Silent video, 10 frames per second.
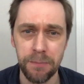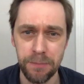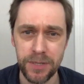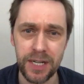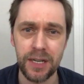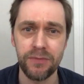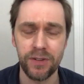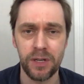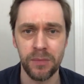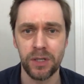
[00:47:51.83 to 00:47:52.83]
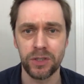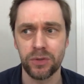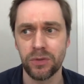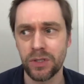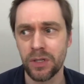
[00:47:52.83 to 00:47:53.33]
particularly for
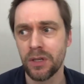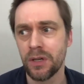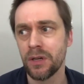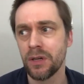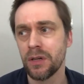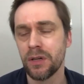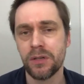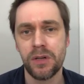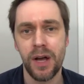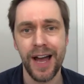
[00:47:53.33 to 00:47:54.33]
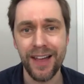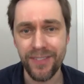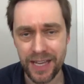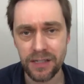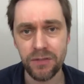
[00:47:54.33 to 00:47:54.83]
commercials. At
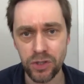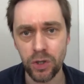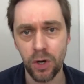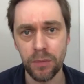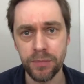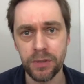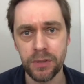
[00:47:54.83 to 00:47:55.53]
the end of the job,